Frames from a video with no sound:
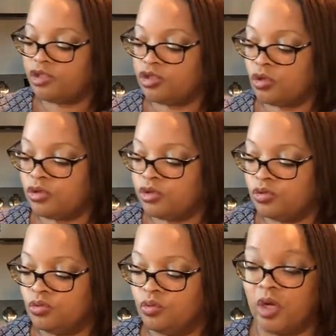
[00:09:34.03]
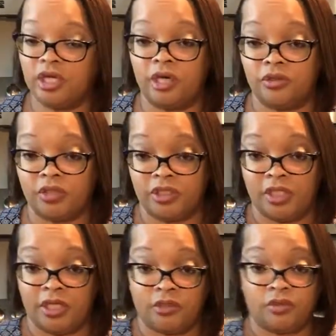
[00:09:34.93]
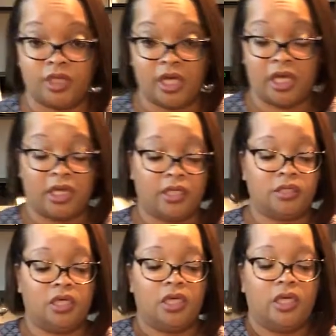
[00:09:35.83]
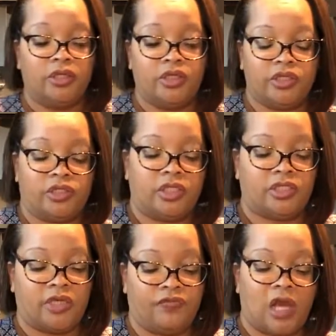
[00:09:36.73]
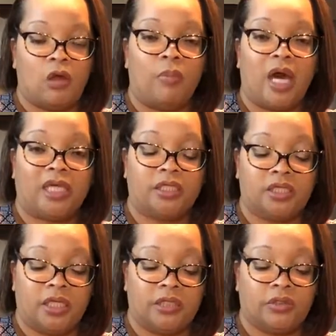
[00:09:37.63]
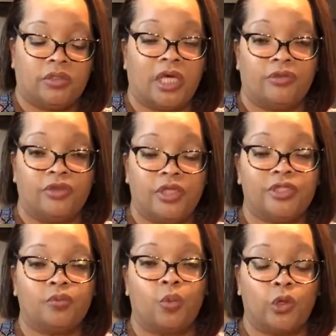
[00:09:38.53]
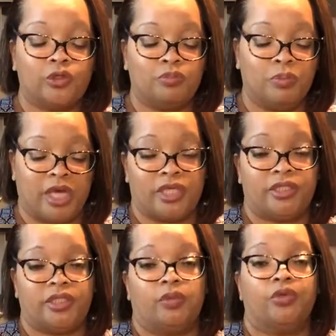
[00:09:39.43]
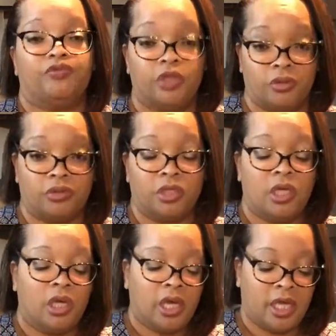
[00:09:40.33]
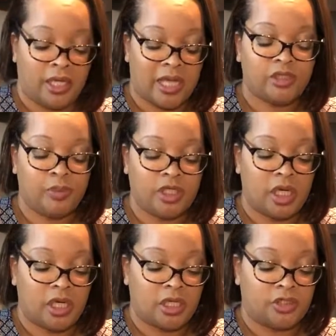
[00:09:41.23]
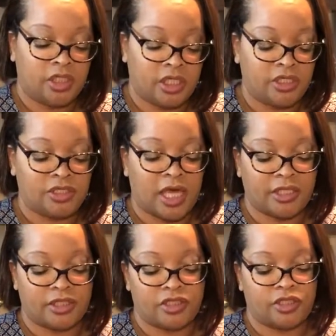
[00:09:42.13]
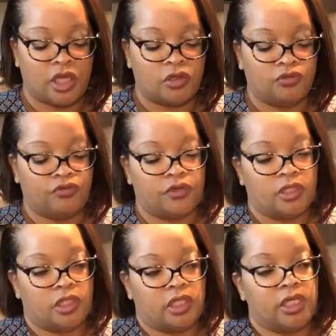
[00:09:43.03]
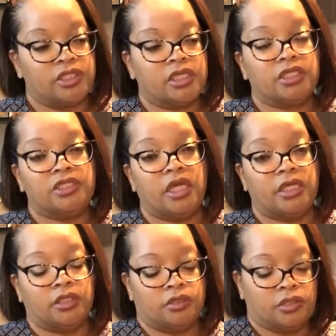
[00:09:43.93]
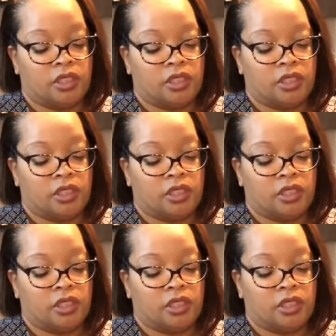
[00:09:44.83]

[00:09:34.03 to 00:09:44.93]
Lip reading: to show you one other container that I had. This is a flower pot container. Now this works best with dirt, and that's because the inside itself is a container